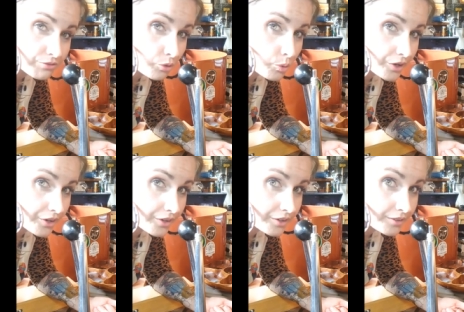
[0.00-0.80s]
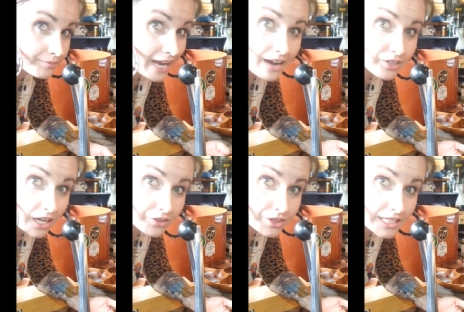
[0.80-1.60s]
for having
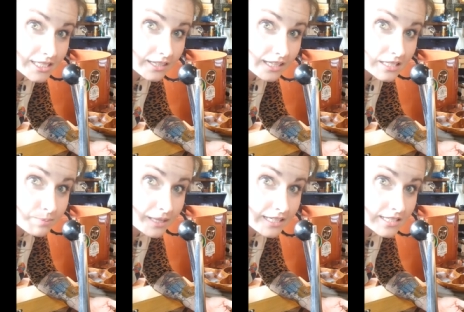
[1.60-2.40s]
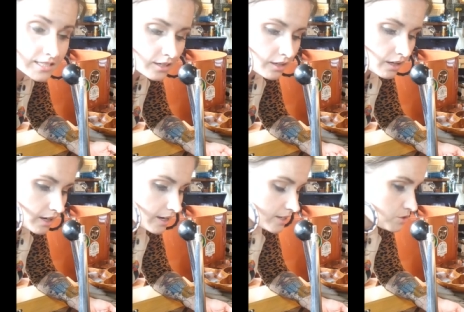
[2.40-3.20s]
other things in that space,
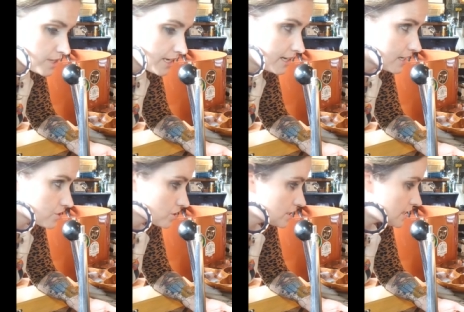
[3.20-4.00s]
uh, you can actually